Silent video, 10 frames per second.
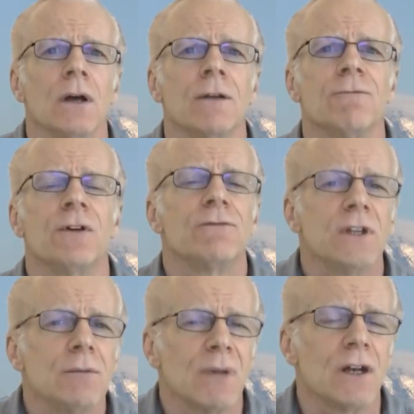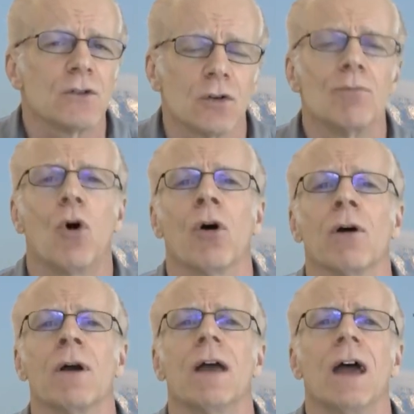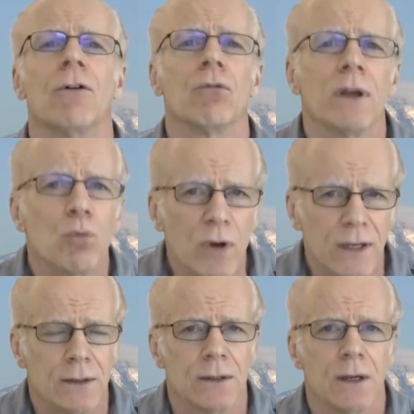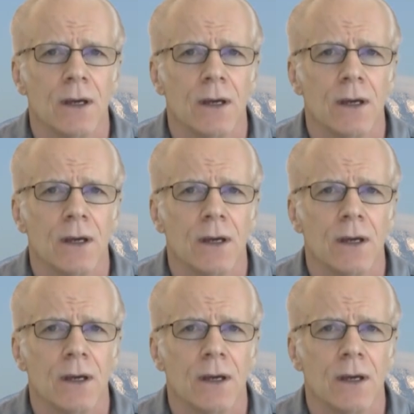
and 15 minutes or more every week.